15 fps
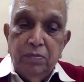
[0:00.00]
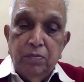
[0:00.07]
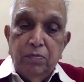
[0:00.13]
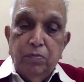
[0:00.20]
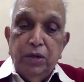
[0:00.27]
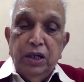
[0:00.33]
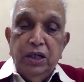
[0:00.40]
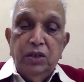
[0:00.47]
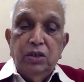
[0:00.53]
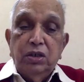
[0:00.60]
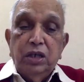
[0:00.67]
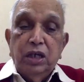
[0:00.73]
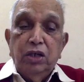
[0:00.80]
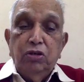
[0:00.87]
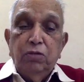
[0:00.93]
pleased,
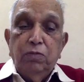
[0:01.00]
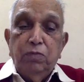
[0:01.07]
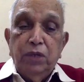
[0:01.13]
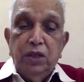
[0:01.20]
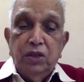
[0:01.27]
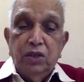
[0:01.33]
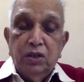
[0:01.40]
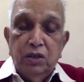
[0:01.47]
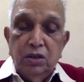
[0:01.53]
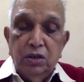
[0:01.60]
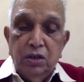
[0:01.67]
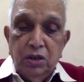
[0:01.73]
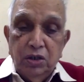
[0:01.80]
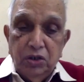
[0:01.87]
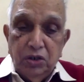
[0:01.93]
tried to please
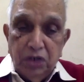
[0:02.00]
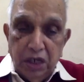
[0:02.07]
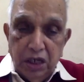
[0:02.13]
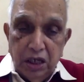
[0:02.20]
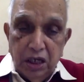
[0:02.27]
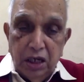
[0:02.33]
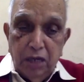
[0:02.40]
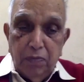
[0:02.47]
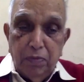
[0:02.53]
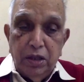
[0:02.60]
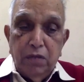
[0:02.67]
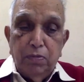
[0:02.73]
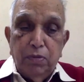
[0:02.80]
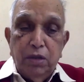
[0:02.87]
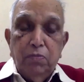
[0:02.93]
Sri Hari
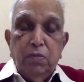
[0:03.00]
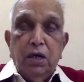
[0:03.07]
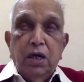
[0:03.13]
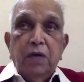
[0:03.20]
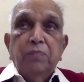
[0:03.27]
Padapadma,